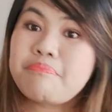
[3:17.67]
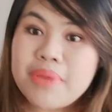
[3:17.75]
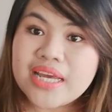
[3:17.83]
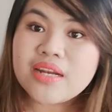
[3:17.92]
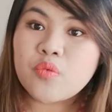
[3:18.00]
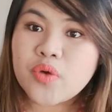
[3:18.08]

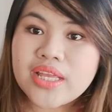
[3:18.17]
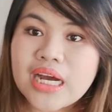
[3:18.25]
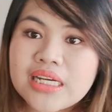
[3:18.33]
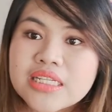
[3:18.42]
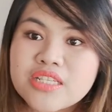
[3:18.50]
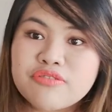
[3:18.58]
been with
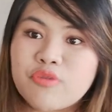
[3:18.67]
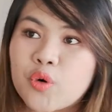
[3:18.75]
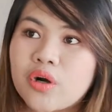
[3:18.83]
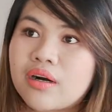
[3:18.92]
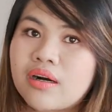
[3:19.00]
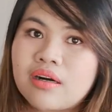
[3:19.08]
us
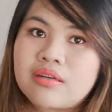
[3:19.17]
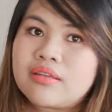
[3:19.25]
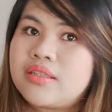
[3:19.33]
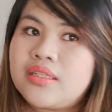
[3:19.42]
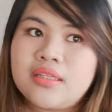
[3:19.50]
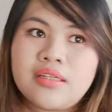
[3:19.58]
for
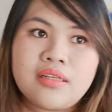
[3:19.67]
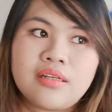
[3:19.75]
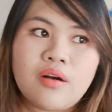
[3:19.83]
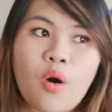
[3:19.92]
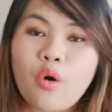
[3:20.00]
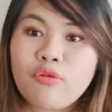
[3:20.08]

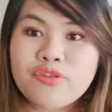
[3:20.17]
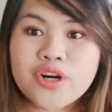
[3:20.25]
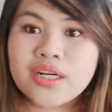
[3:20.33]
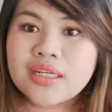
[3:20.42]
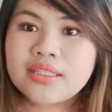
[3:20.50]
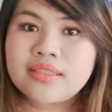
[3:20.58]

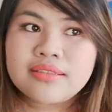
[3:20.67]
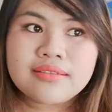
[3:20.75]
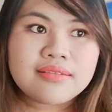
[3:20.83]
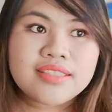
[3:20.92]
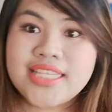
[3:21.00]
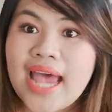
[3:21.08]
over
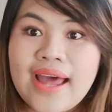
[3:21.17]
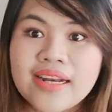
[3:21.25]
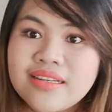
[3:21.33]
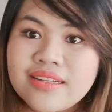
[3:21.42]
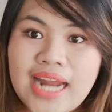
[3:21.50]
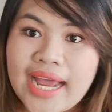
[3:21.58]

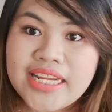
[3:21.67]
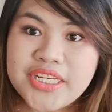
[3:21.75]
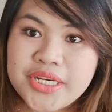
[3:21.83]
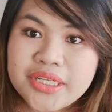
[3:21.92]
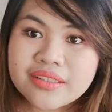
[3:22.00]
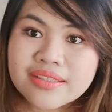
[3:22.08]
9
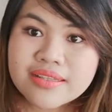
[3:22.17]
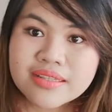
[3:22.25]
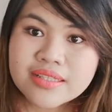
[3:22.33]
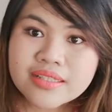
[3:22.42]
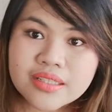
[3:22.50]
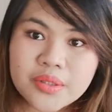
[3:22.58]

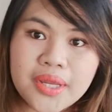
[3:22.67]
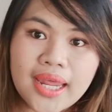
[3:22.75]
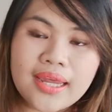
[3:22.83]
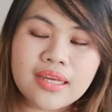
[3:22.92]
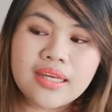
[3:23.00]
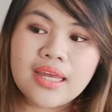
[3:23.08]
years,
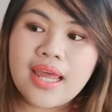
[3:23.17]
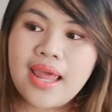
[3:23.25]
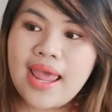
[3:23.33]
okay?